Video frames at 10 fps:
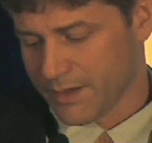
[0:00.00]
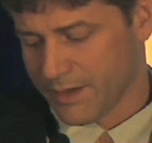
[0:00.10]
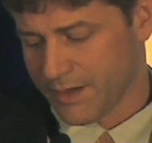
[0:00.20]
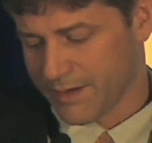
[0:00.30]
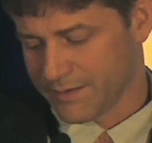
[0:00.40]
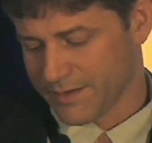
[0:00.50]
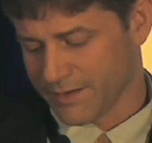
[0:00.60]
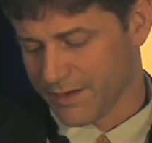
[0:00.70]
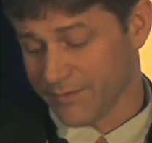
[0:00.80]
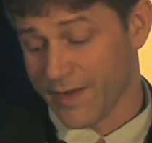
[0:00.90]
It's
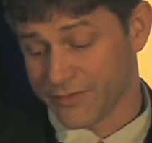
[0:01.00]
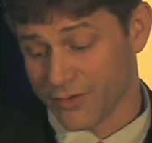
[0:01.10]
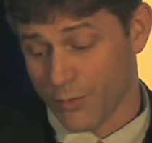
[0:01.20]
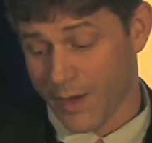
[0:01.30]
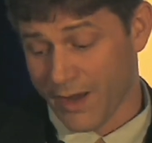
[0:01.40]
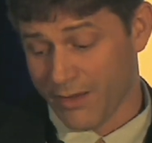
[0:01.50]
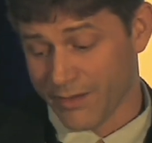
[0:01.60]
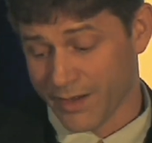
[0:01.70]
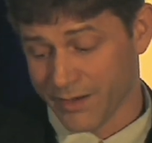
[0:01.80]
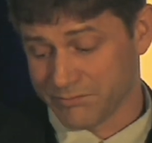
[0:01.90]
a conventional
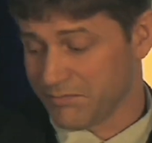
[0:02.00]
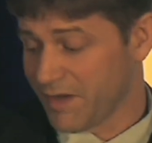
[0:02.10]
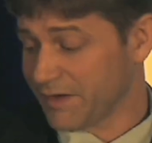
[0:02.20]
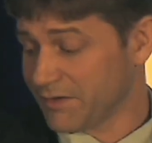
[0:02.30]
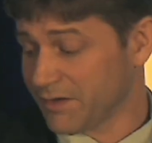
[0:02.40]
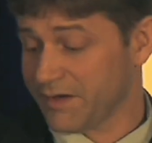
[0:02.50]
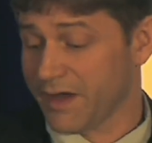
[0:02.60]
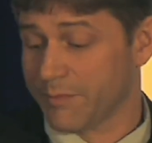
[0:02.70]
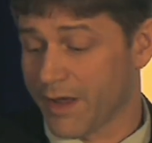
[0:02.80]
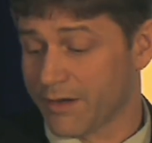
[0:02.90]
well and a nice looking
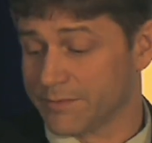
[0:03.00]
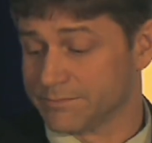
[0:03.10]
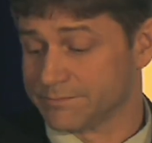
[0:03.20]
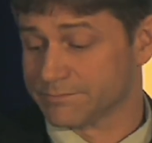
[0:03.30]
tank battery.